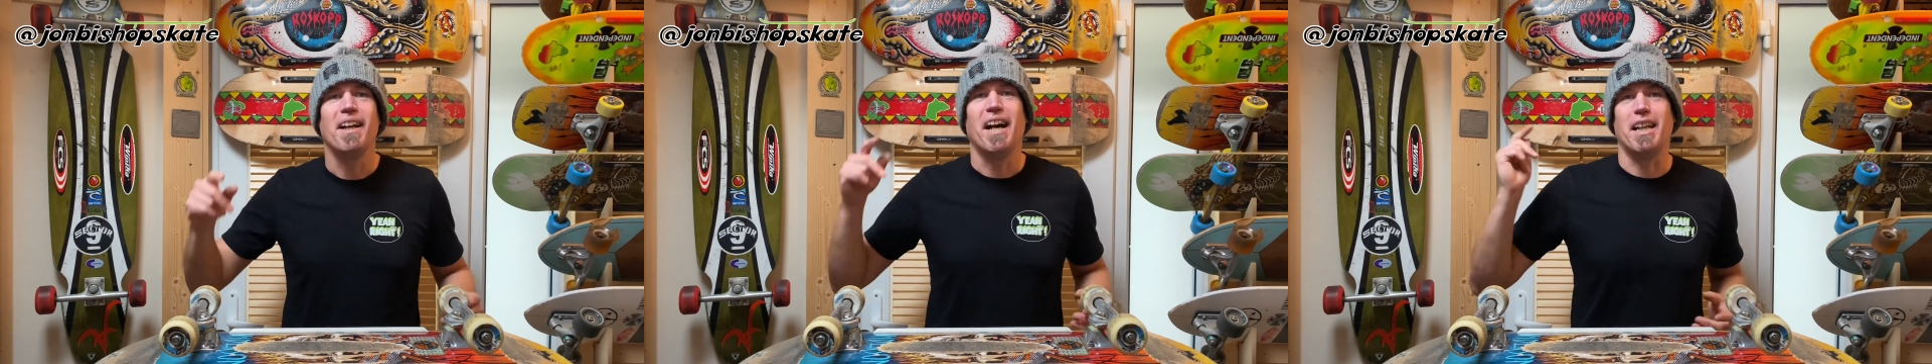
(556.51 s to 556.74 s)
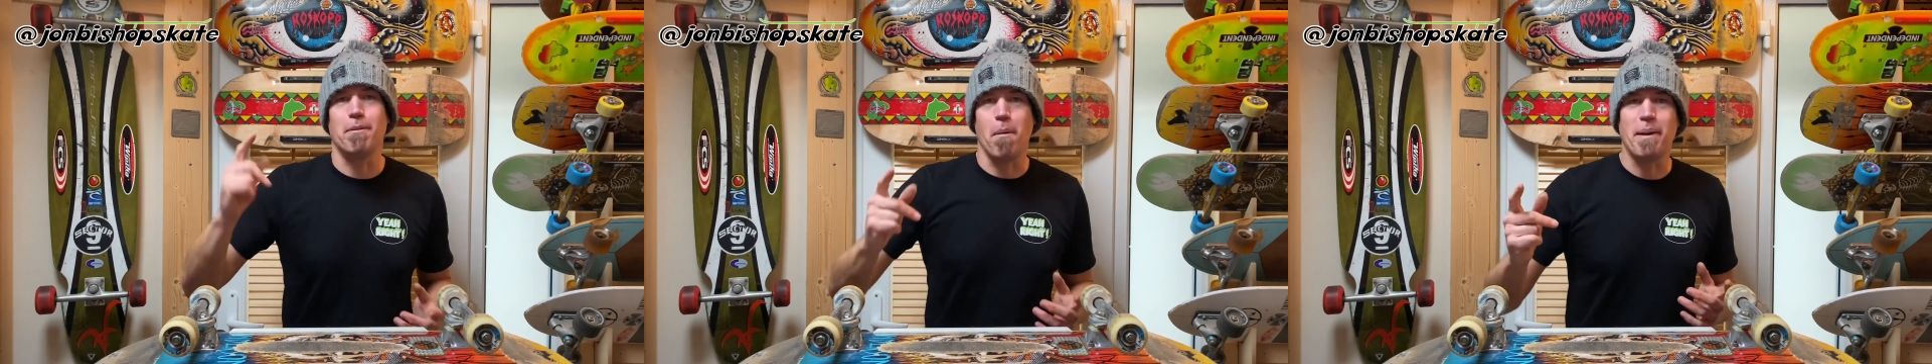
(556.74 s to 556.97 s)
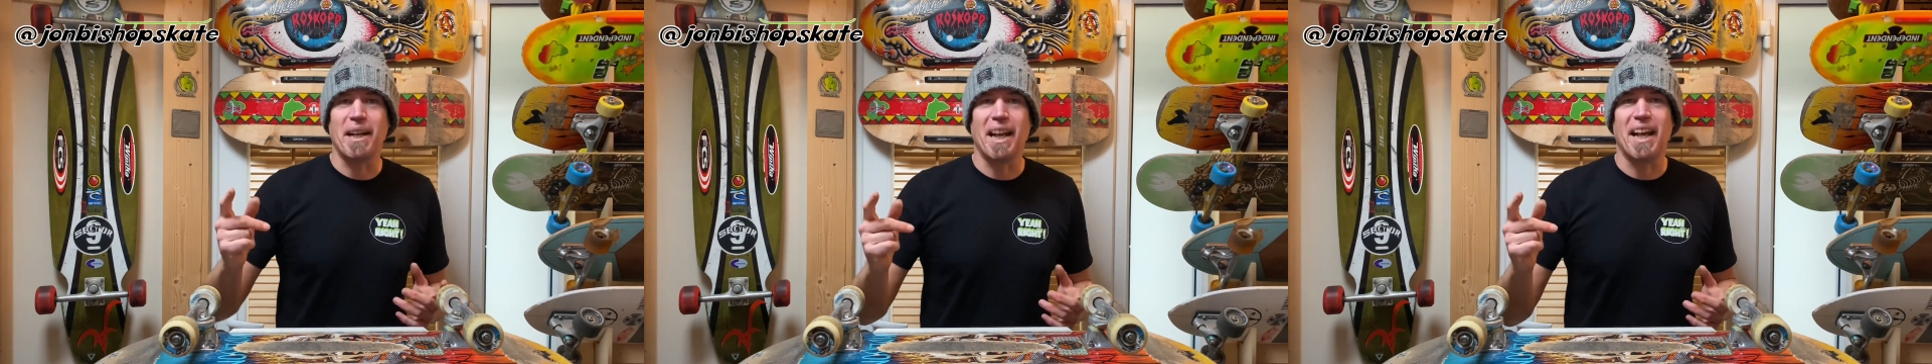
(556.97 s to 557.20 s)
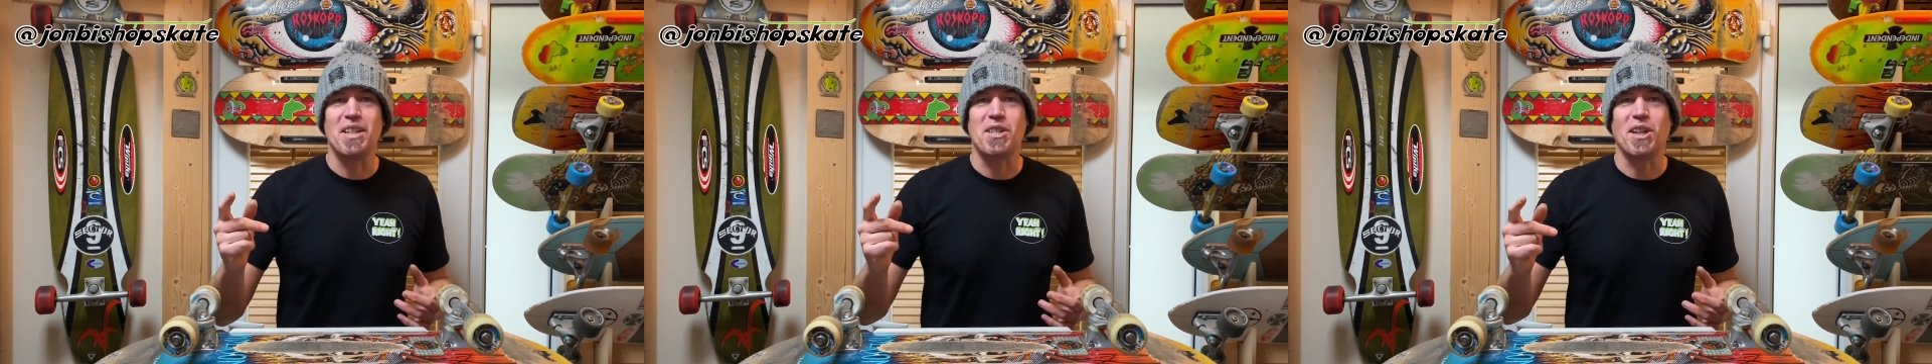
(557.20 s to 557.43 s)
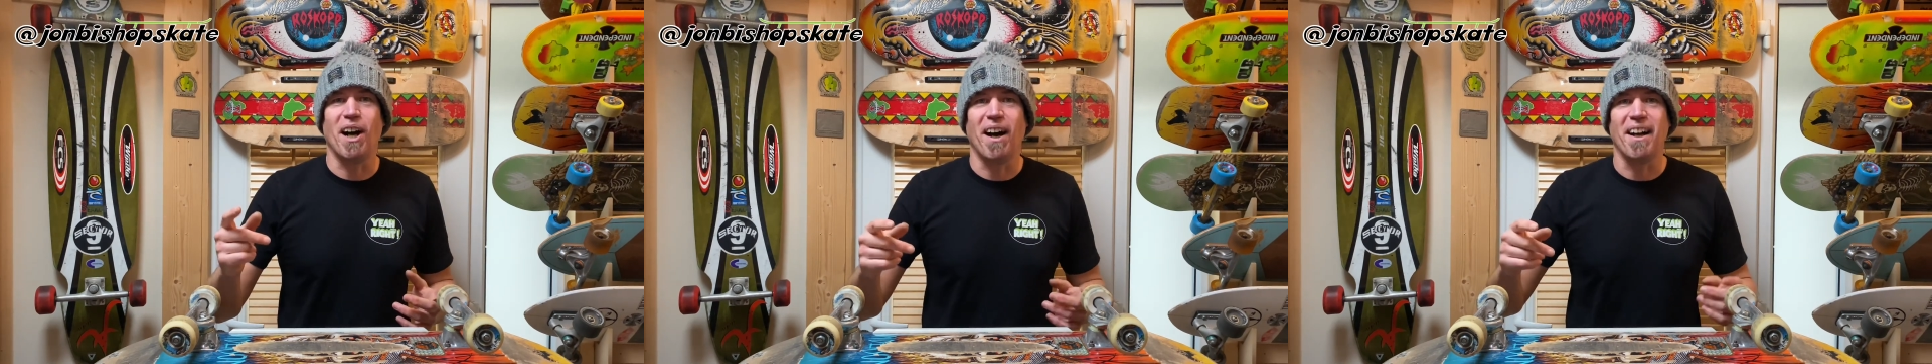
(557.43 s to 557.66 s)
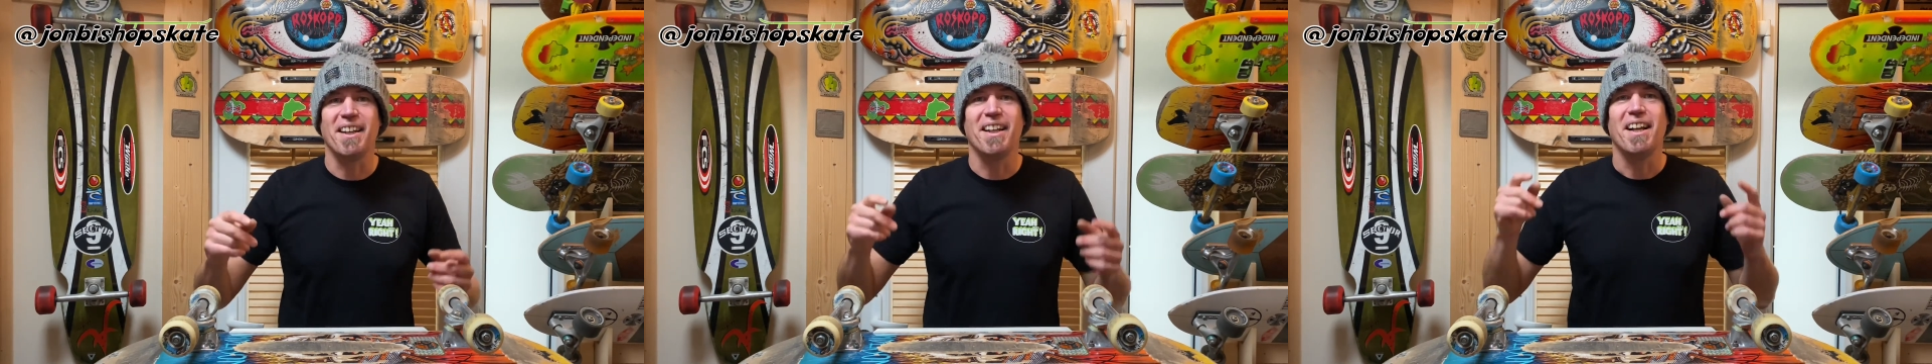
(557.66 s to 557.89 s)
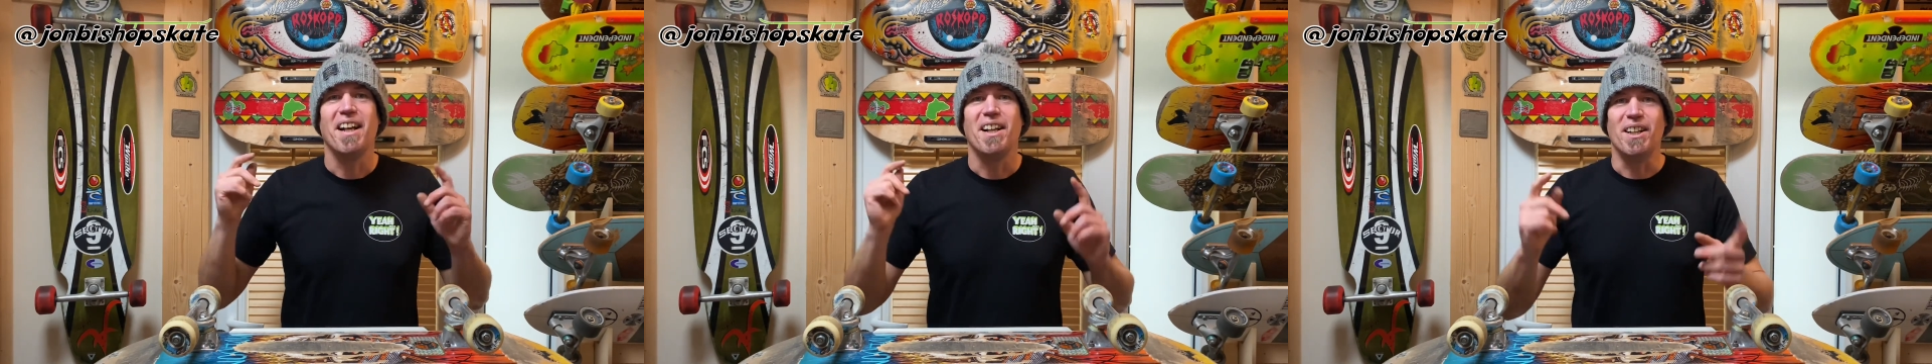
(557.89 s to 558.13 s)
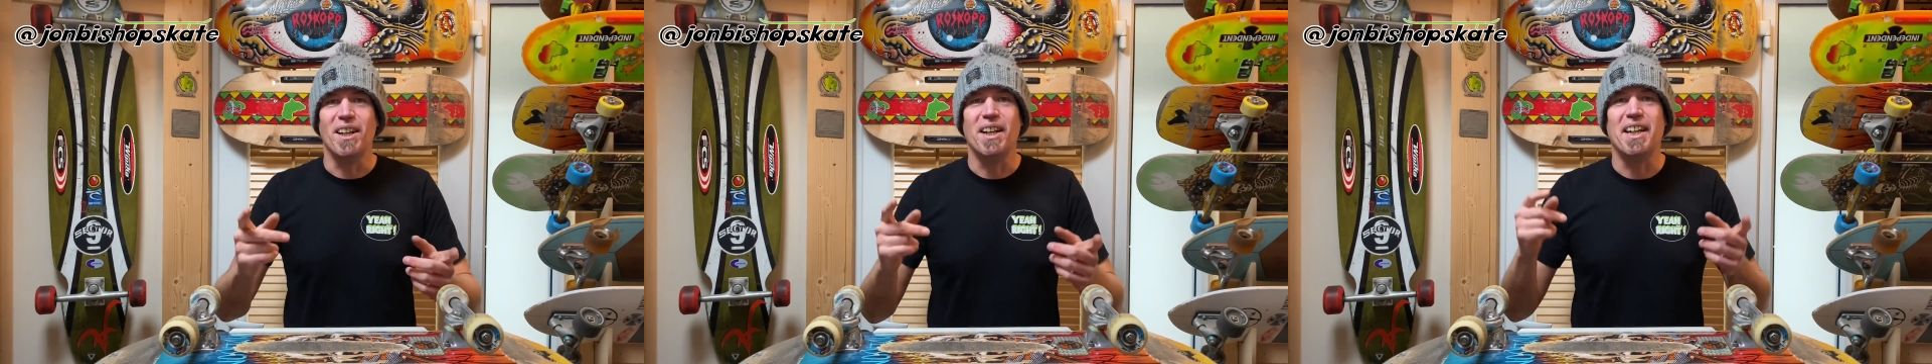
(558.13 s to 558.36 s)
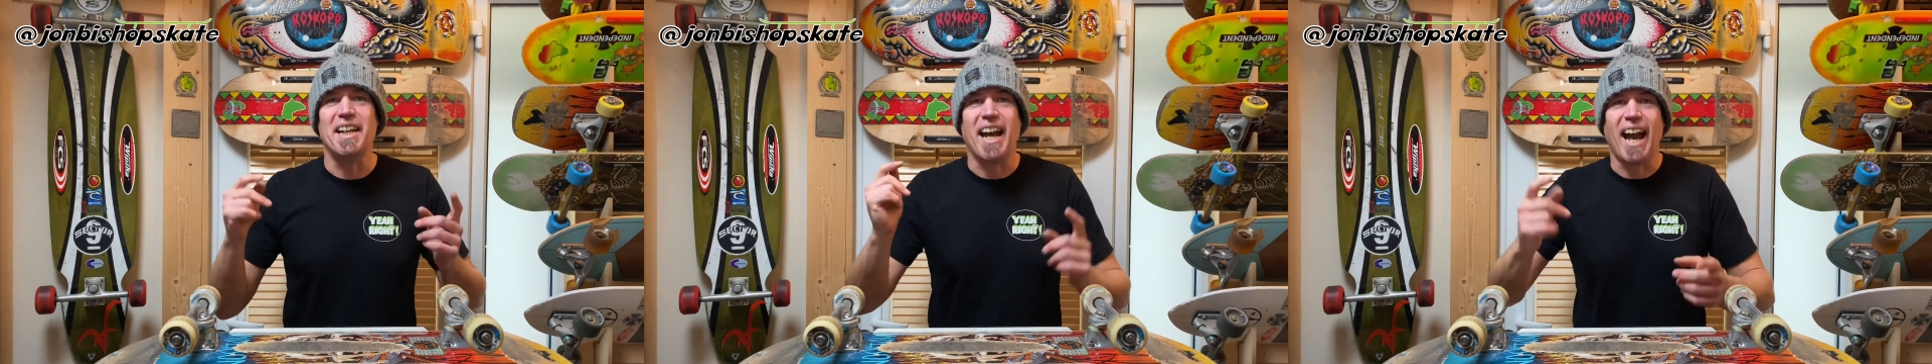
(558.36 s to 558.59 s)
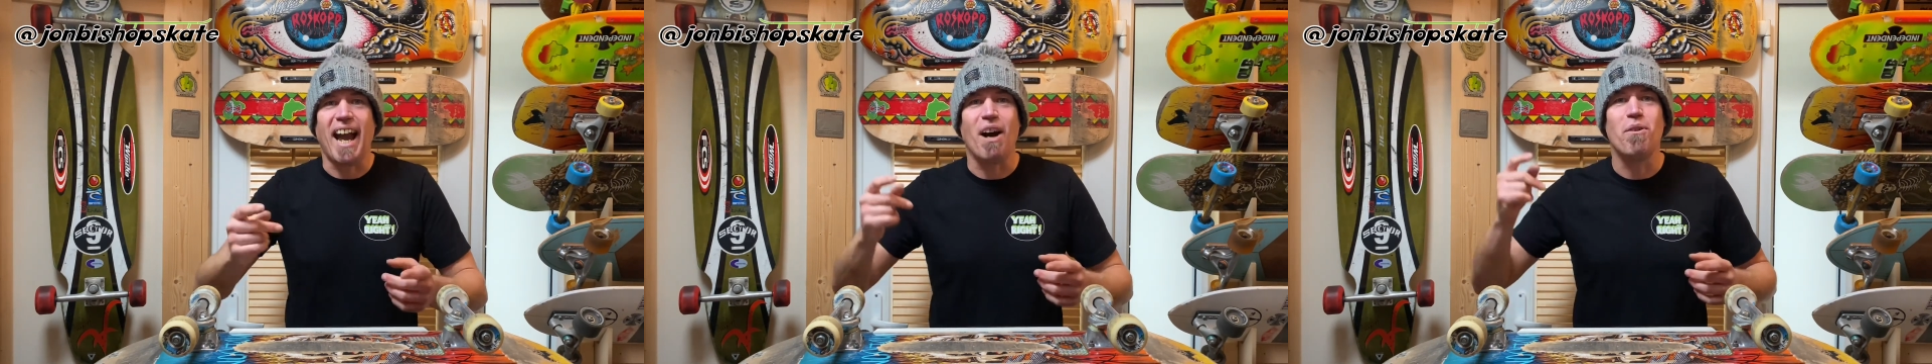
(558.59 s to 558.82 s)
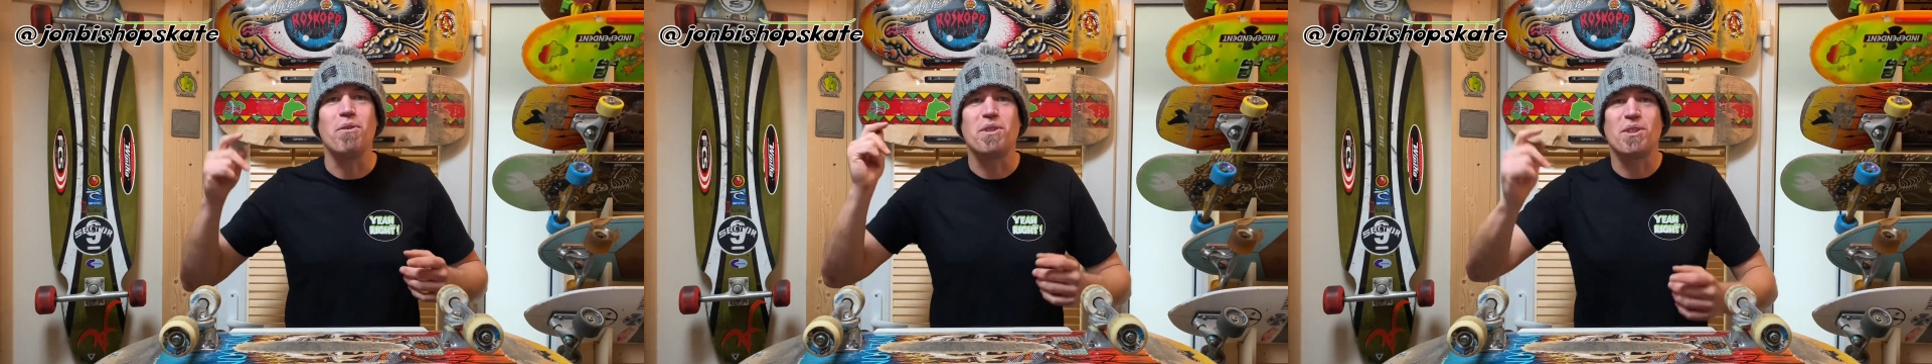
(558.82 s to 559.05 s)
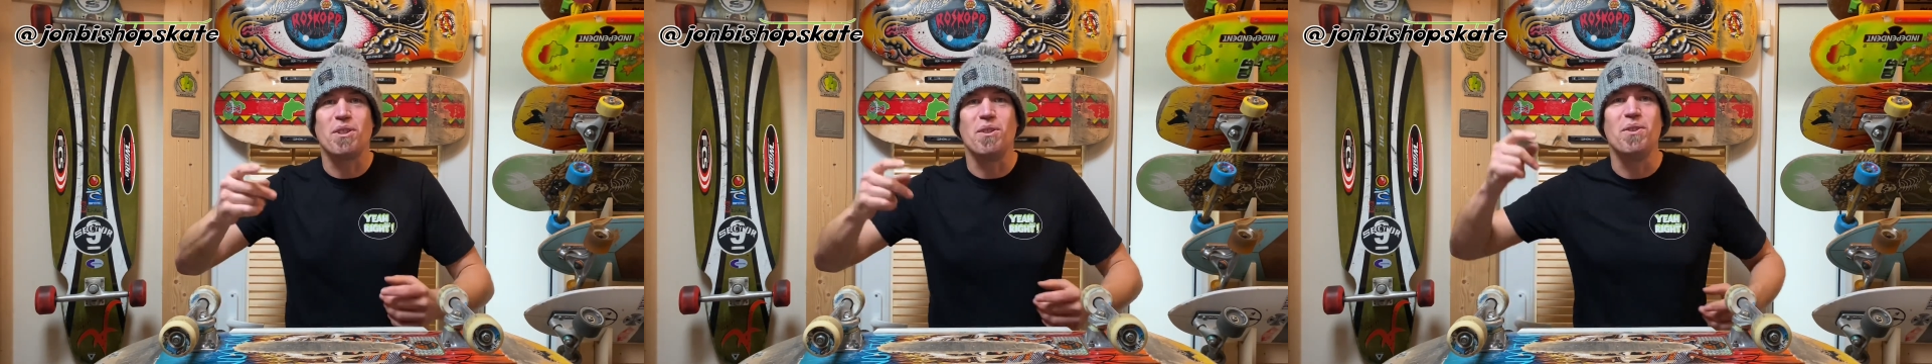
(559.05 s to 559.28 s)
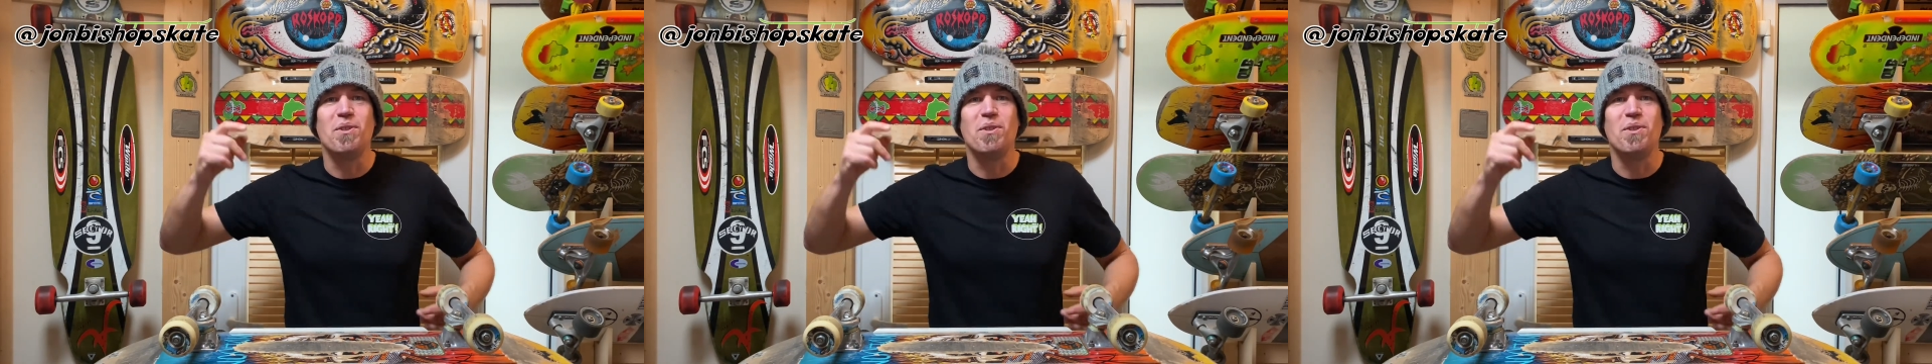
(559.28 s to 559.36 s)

and I'm a middle-aged guy learning how to